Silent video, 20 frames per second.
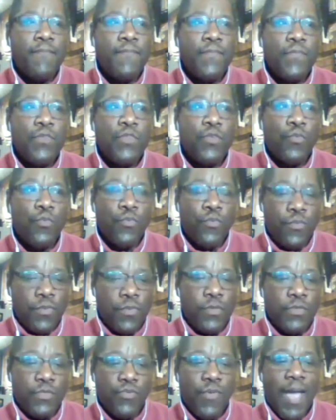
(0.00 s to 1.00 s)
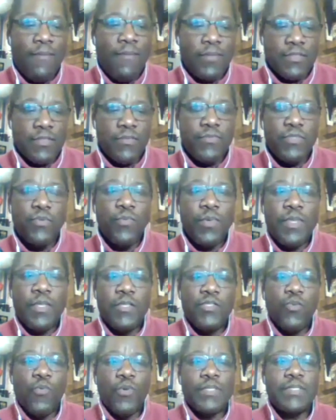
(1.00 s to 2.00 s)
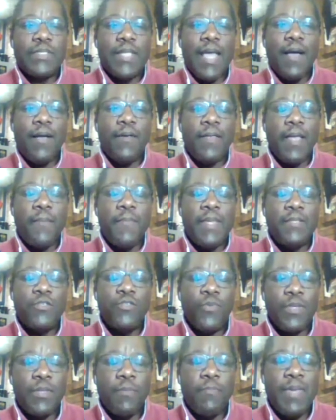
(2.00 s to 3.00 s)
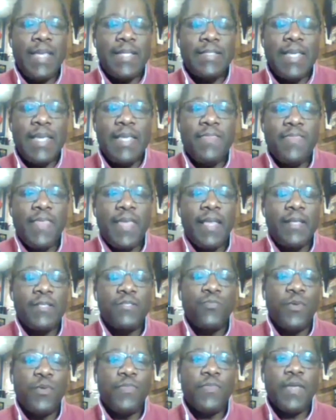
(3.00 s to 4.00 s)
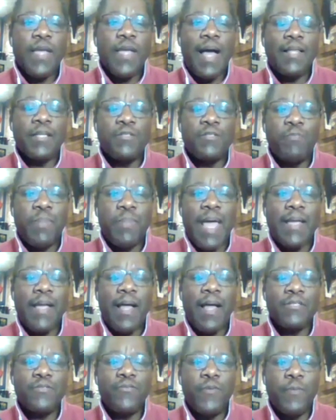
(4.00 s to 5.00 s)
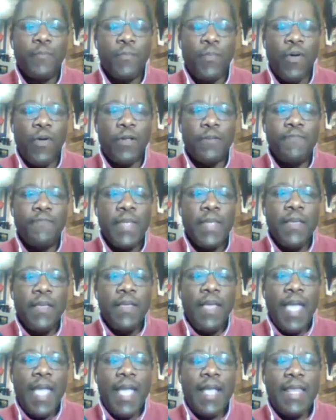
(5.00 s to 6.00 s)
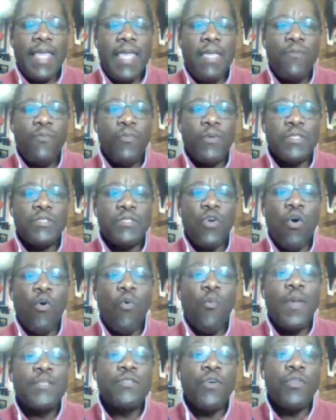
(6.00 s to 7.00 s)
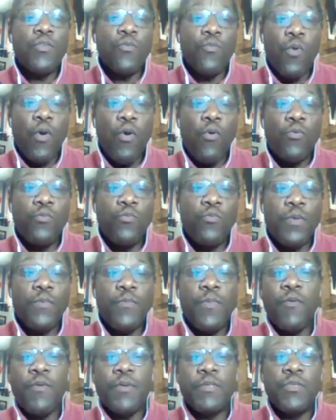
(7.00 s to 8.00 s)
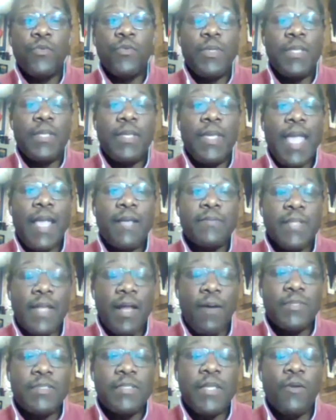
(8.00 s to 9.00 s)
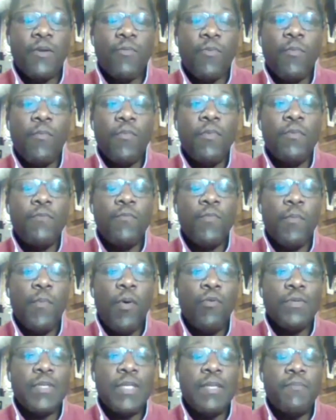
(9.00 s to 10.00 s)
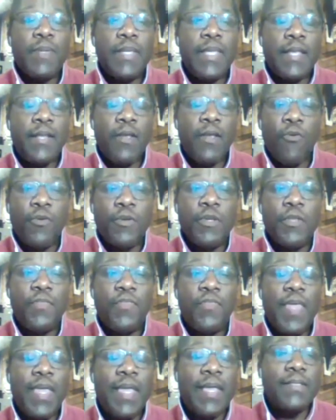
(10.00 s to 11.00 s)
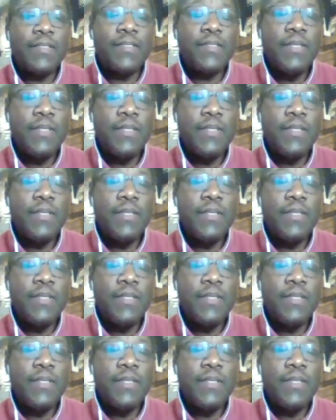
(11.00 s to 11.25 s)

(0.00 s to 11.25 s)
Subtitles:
through the travels of doing the doing the BET things with black college football. And he was always on the road when we were doing the games, and I was there remotely, but he had heard good things.